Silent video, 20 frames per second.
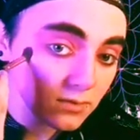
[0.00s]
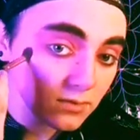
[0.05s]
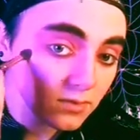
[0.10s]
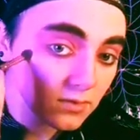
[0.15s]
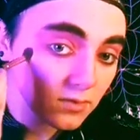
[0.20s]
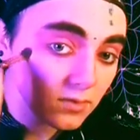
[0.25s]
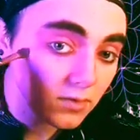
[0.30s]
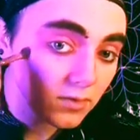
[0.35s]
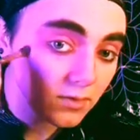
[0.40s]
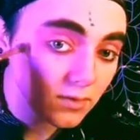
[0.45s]

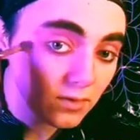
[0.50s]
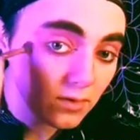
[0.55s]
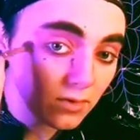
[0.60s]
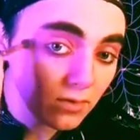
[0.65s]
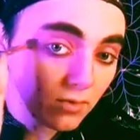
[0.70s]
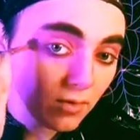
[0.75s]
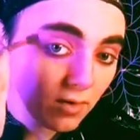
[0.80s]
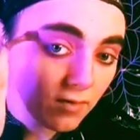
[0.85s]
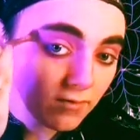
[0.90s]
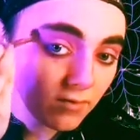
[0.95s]
Go a little
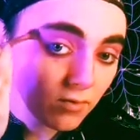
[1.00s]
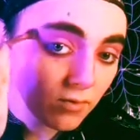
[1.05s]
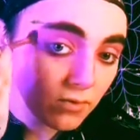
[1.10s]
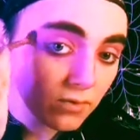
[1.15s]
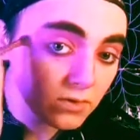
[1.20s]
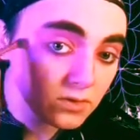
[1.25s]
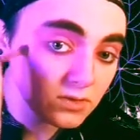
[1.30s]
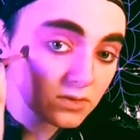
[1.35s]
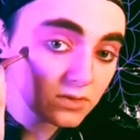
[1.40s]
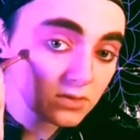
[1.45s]
off
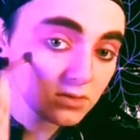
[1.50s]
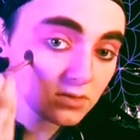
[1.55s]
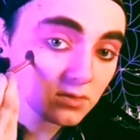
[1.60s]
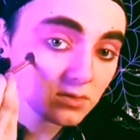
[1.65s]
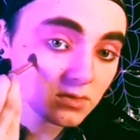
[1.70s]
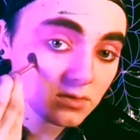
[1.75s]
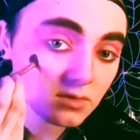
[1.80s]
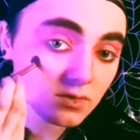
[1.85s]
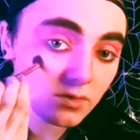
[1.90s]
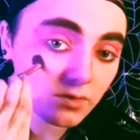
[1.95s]
course,
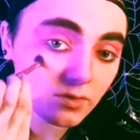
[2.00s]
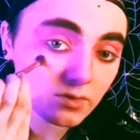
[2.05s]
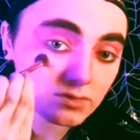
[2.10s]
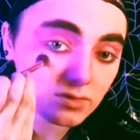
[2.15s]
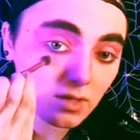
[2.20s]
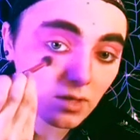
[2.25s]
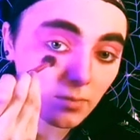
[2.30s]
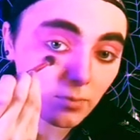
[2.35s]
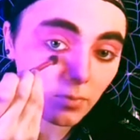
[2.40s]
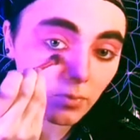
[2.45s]
so it looks like
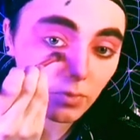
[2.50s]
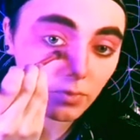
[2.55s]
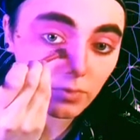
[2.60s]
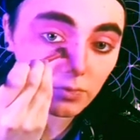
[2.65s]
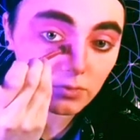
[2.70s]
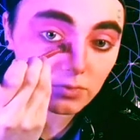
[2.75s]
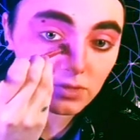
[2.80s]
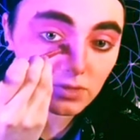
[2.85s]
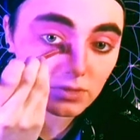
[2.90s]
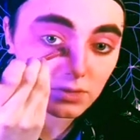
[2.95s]
a
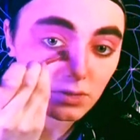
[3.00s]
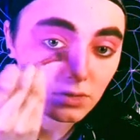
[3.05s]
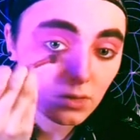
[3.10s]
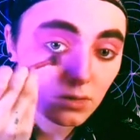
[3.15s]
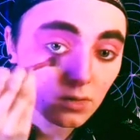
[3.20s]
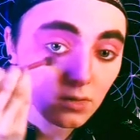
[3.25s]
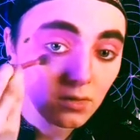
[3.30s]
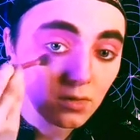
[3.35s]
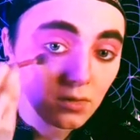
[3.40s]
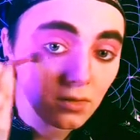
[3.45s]
bruise.
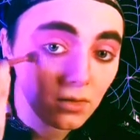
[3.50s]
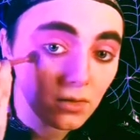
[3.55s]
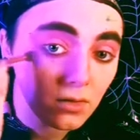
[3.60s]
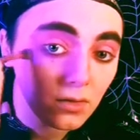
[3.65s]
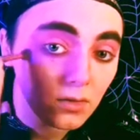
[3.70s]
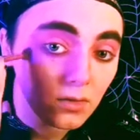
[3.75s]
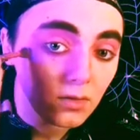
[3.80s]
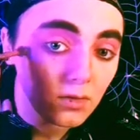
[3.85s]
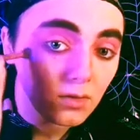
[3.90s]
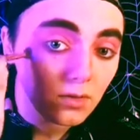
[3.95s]

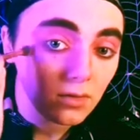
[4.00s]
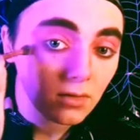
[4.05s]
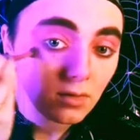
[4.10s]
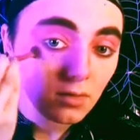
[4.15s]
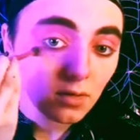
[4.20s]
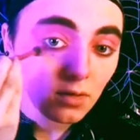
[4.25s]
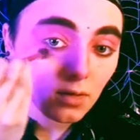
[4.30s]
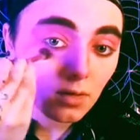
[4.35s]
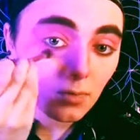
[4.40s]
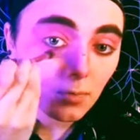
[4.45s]
A
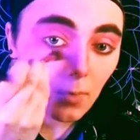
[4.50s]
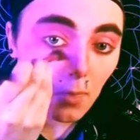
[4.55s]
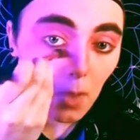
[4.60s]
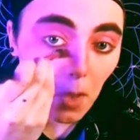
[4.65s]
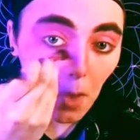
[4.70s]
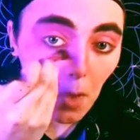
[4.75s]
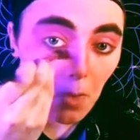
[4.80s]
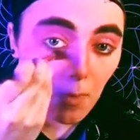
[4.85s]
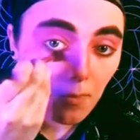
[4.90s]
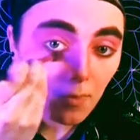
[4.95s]
little bit
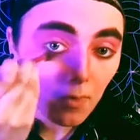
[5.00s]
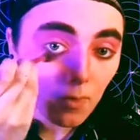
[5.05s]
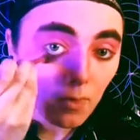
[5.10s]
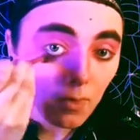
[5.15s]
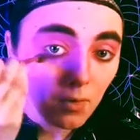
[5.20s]
over,